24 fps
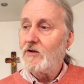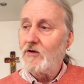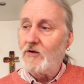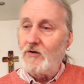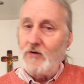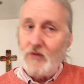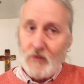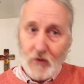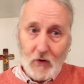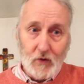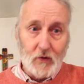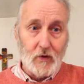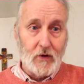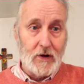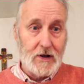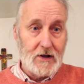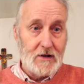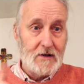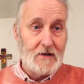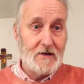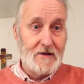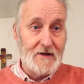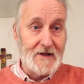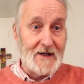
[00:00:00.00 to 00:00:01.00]
No,
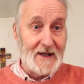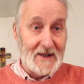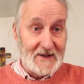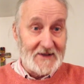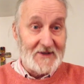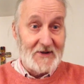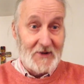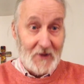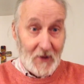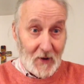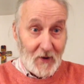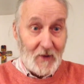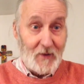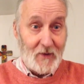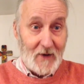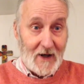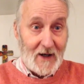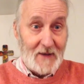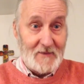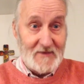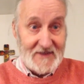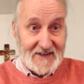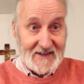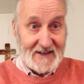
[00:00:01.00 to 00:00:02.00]
that's not
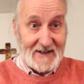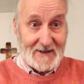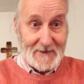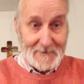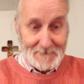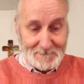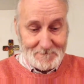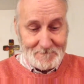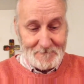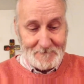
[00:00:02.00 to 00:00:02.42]
what I'm saying.